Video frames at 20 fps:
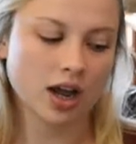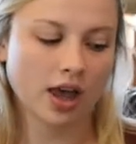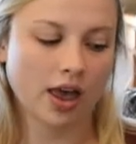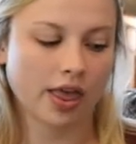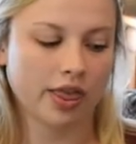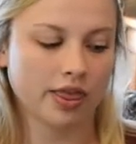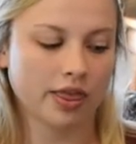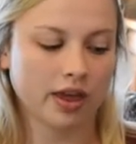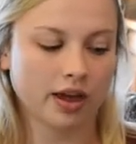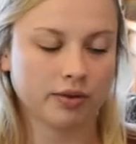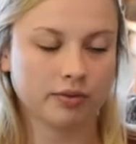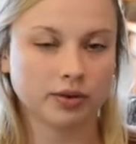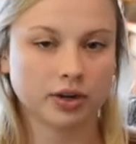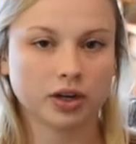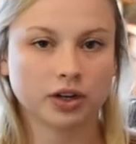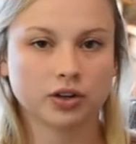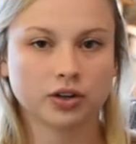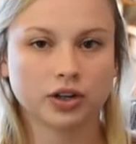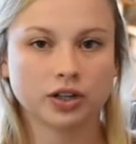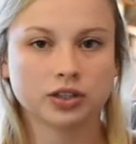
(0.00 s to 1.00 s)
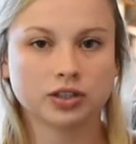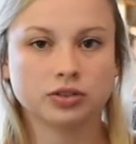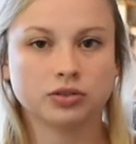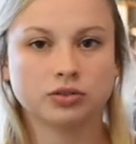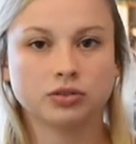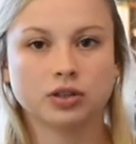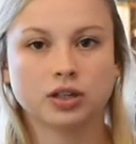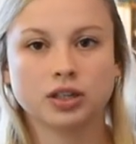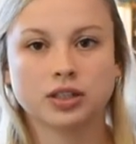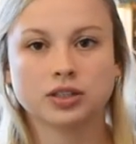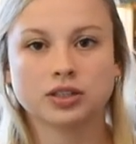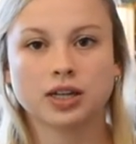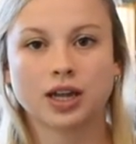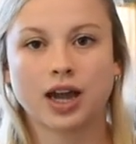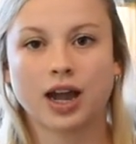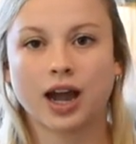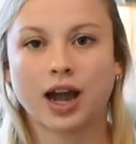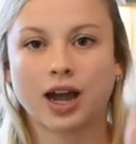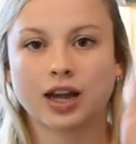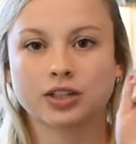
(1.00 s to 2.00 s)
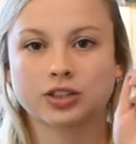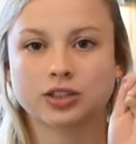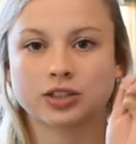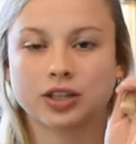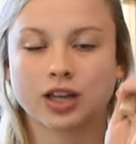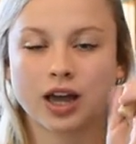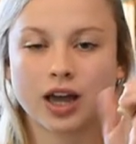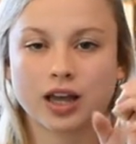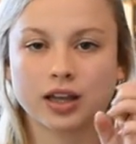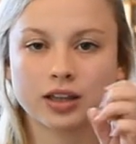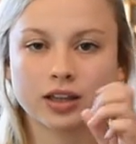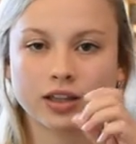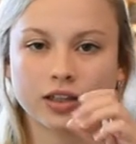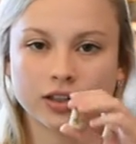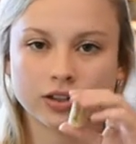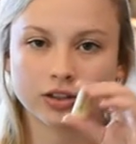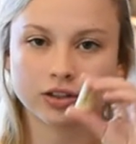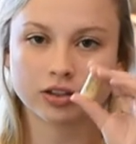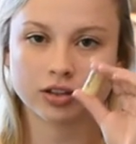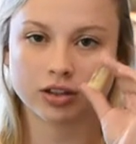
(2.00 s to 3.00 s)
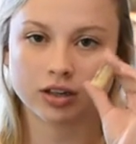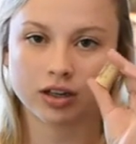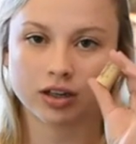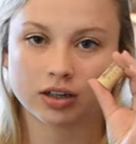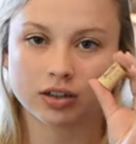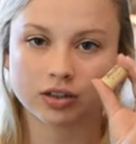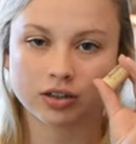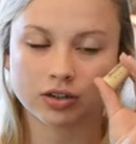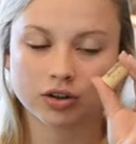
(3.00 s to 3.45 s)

and then we are going to attach that little